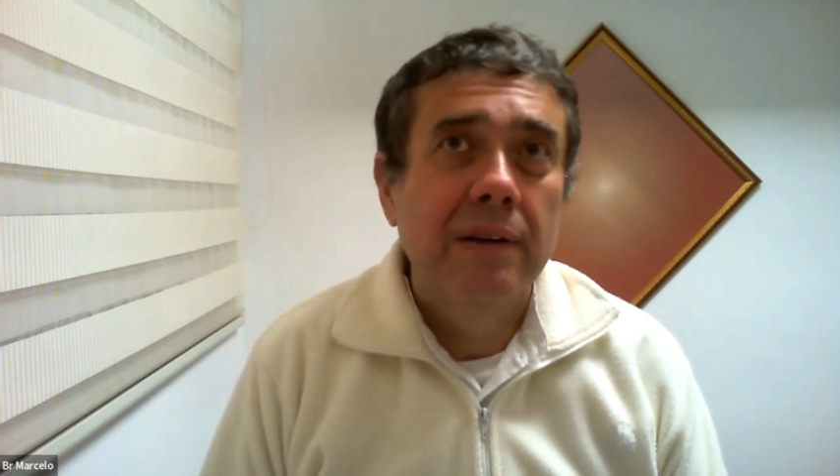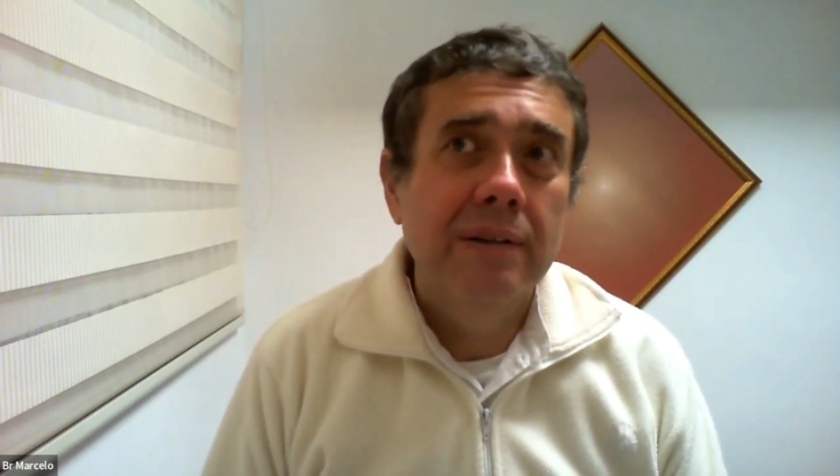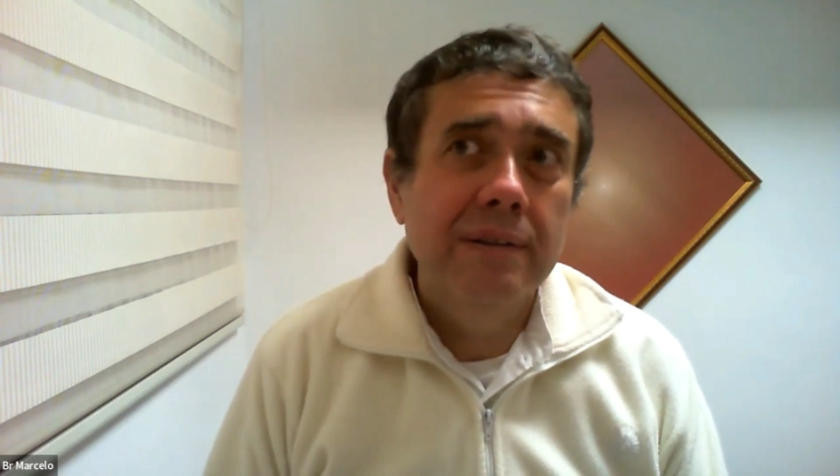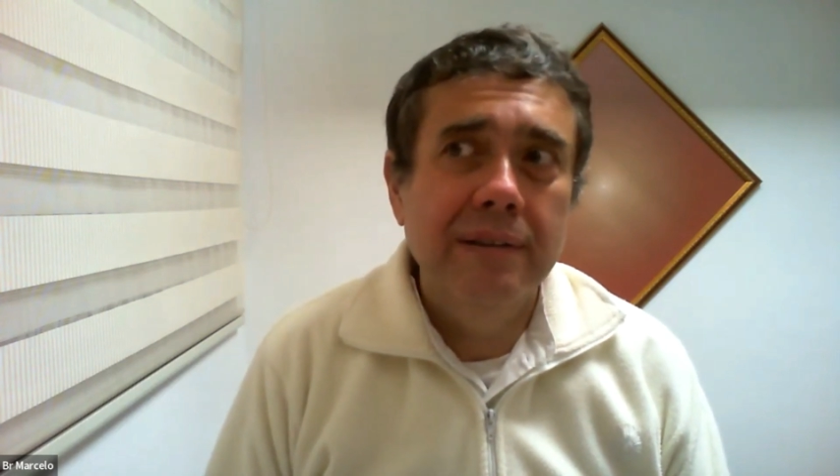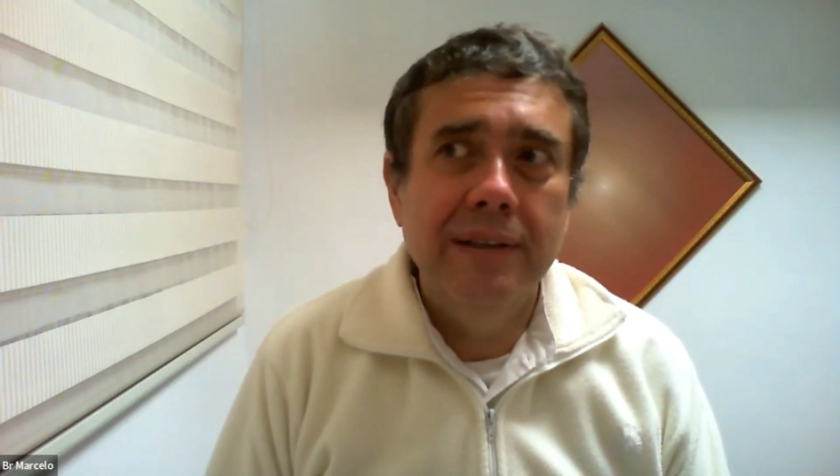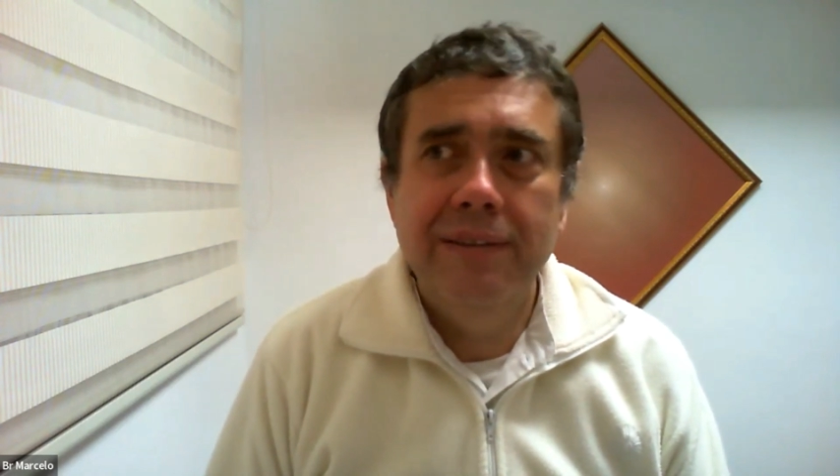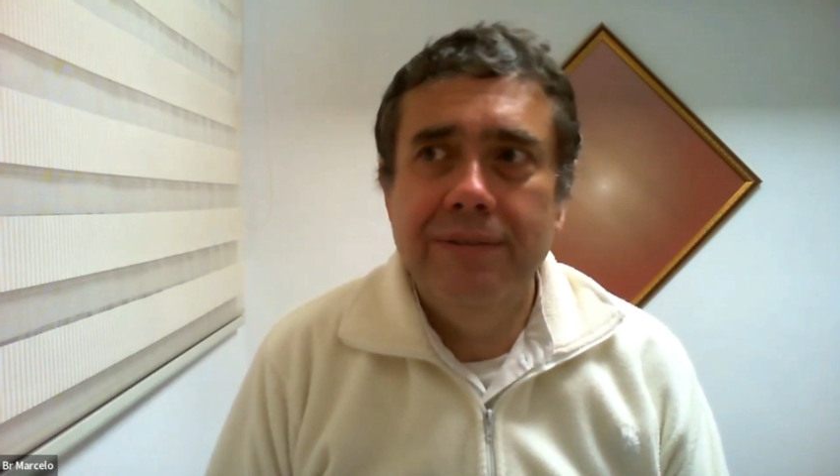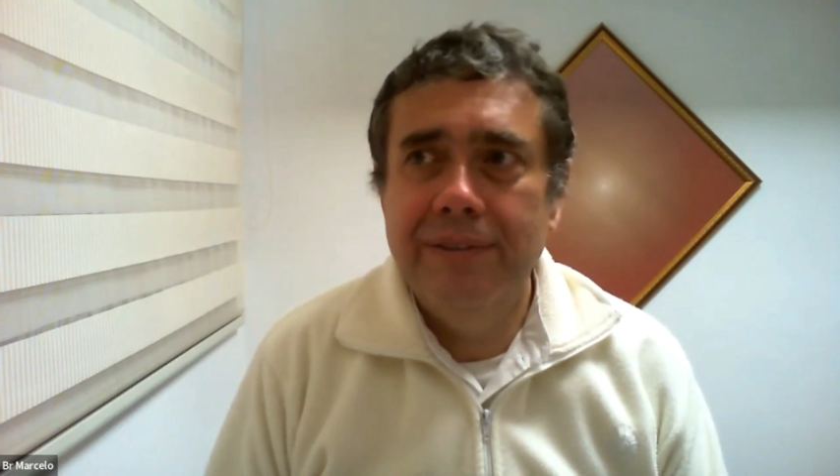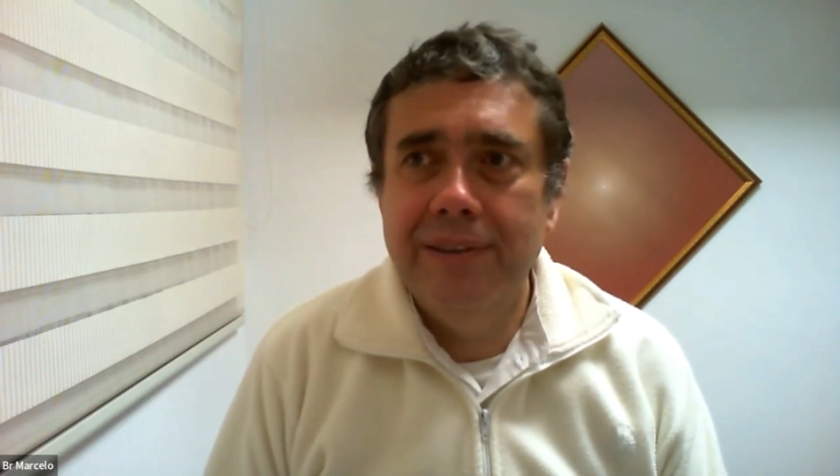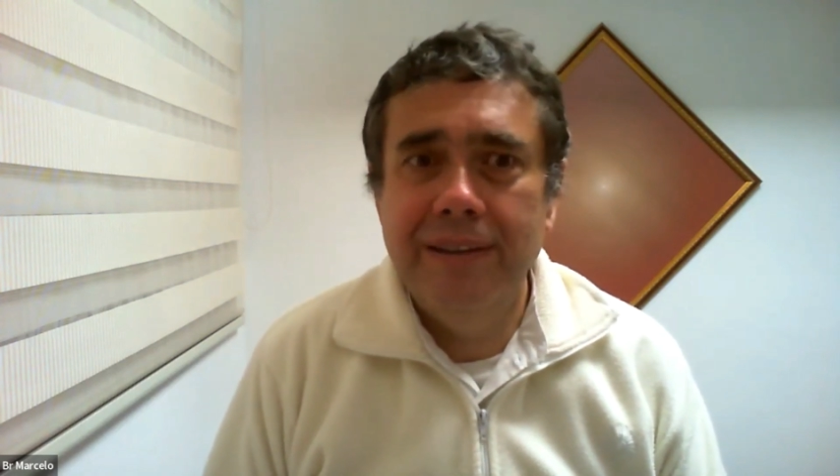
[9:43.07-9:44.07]
Oh,
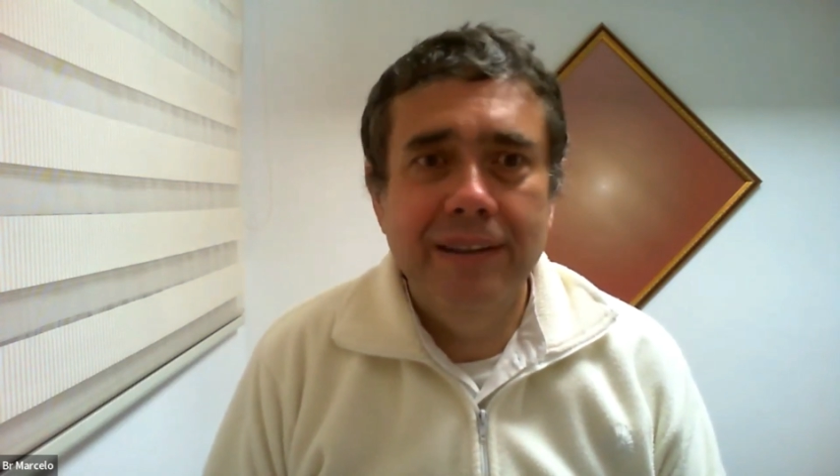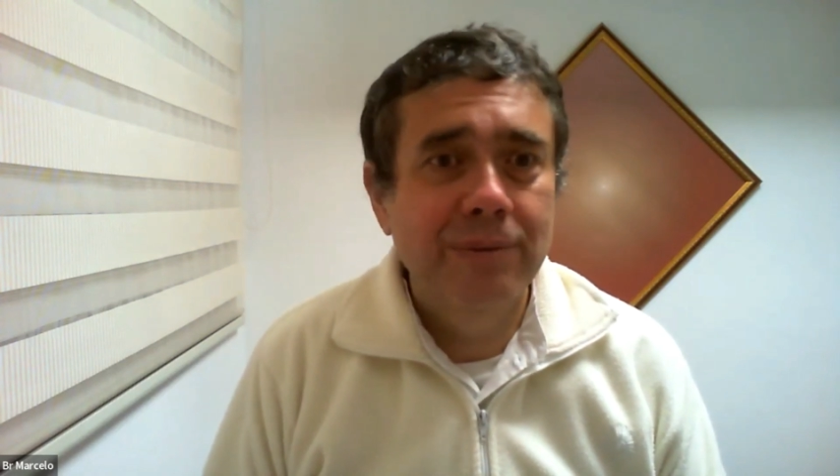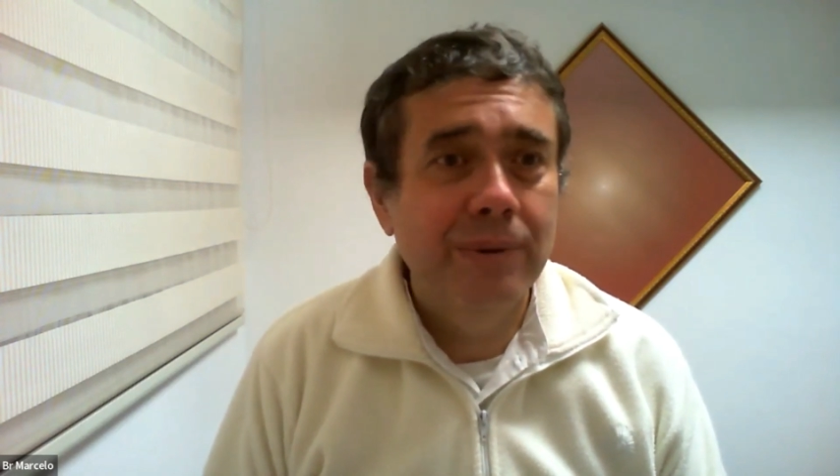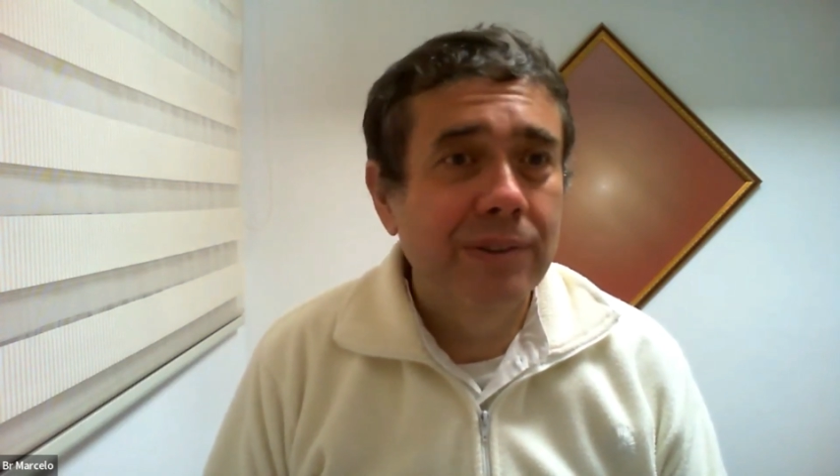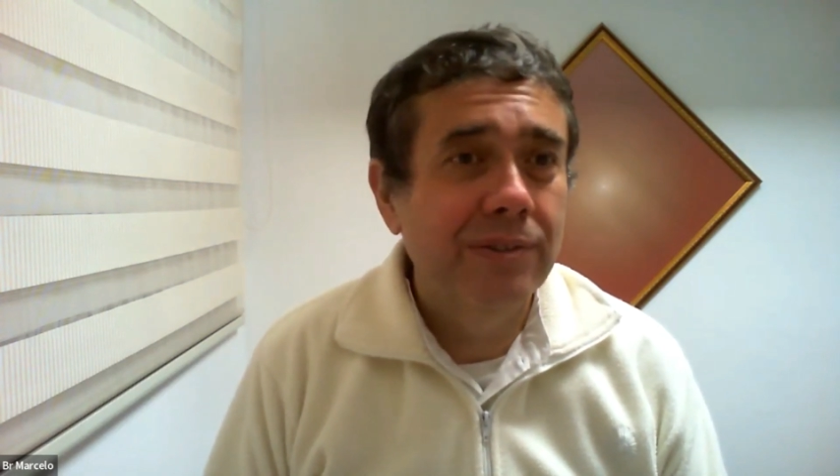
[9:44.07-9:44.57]
I was